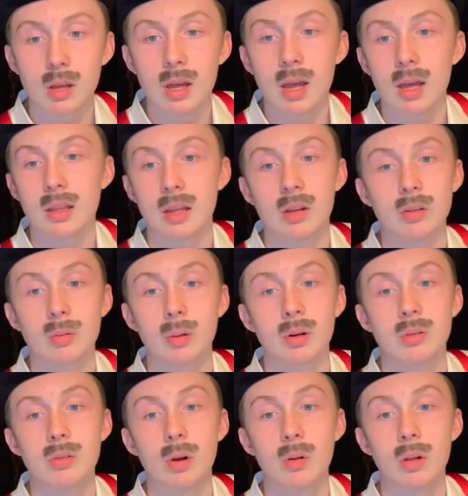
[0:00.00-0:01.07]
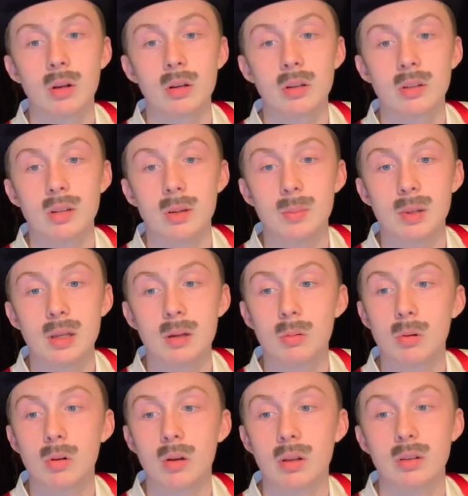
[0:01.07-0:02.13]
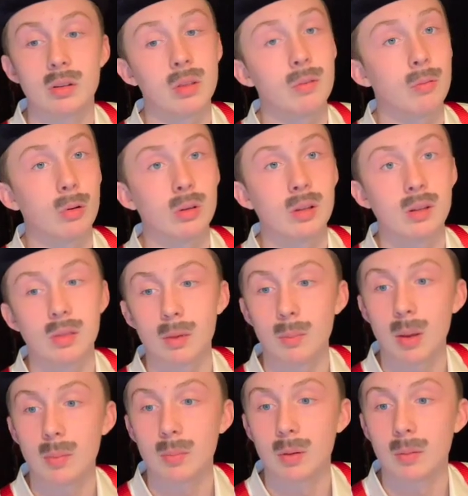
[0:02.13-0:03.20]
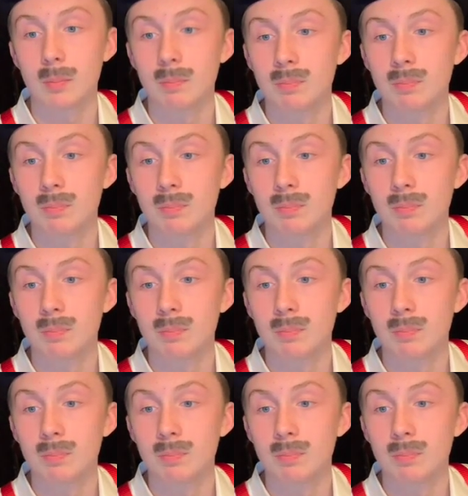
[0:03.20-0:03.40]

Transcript: and elsewhere is no longer deemed equal under the 14th Amendment,